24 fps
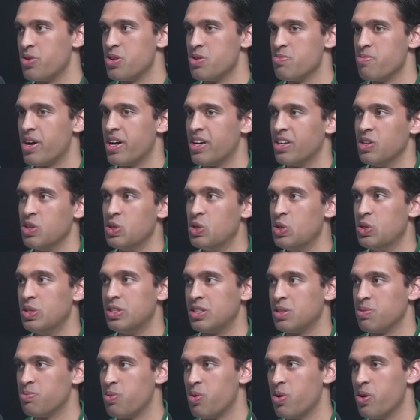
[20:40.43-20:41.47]
You might lose
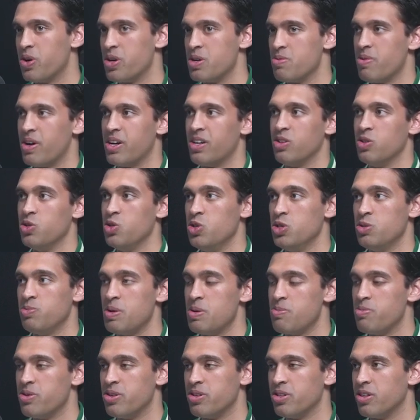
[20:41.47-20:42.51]
support. You might lose
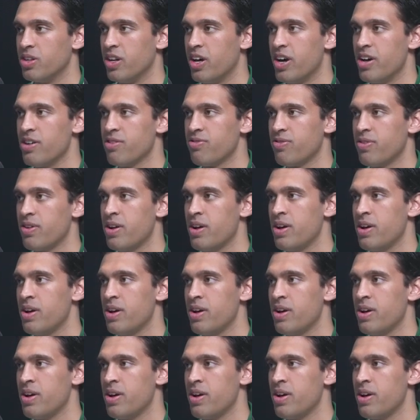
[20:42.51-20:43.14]
people in your life.